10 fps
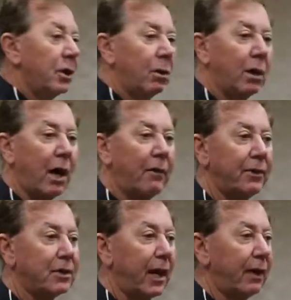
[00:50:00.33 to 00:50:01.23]
you know where
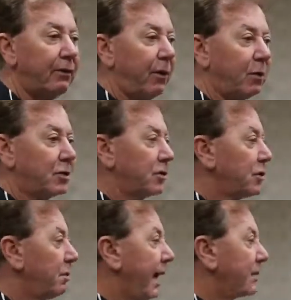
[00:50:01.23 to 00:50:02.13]
coffees like
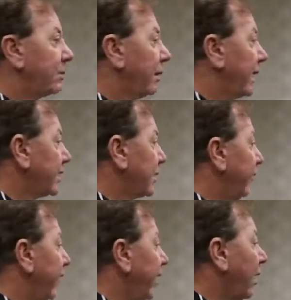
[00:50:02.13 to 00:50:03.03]
Folgers and Maxwell and
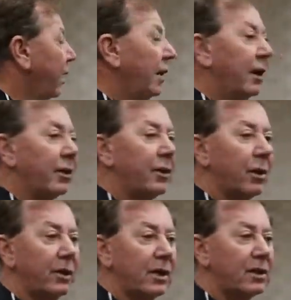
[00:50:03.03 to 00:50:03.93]
Nescafe are?
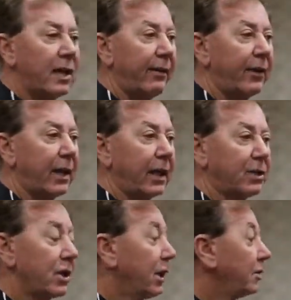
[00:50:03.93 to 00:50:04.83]
They're in the
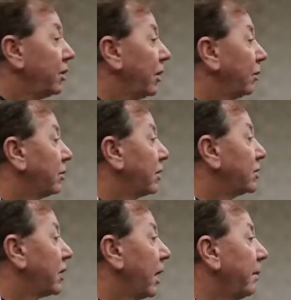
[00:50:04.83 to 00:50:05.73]
70s. Do you know
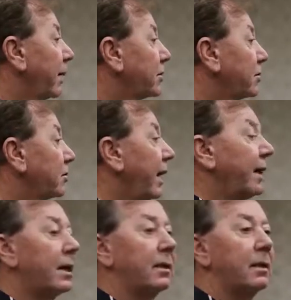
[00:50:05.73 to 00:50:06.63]
Starbucks is
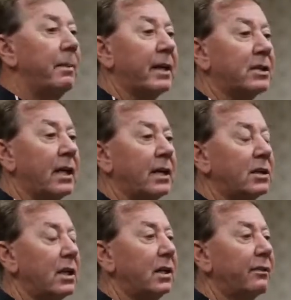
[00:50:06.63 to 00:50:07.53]
rated the best
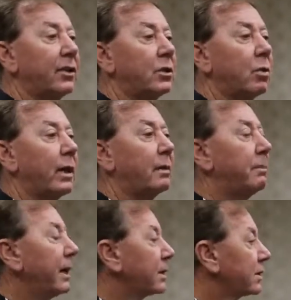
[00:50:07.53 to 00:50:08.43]
tasting of the 20
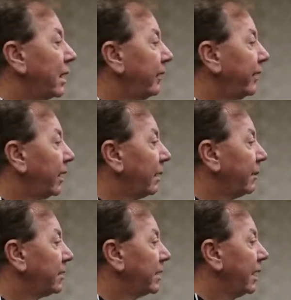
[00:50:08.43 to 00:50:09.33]
biggest coffee
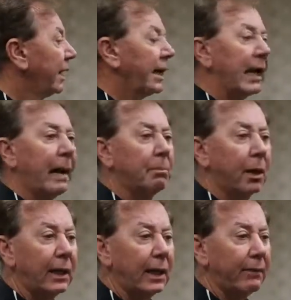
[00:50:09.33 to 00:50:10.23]
companies, and I
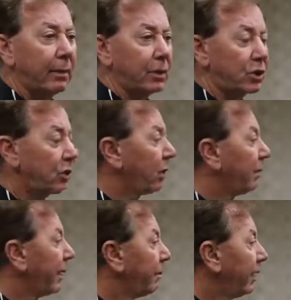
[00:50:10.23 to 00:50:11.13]
believe, I'm not sure,
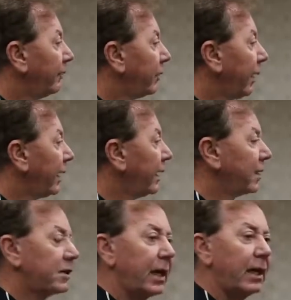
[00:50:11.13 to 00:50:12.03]
but I believe their rating
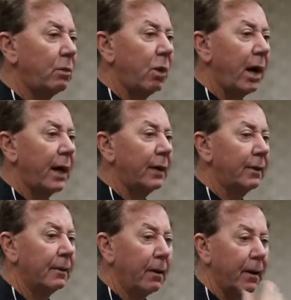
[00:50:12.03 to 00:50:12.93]
is
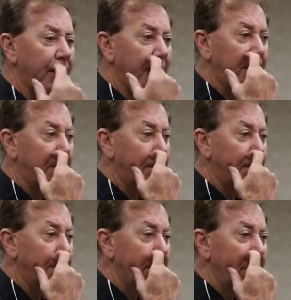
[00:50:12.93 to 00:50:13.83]
81 on it.
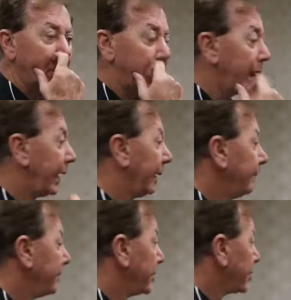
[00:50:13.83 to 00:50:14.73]
Okay,
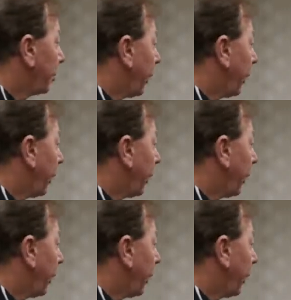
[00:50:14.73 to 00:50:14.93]
so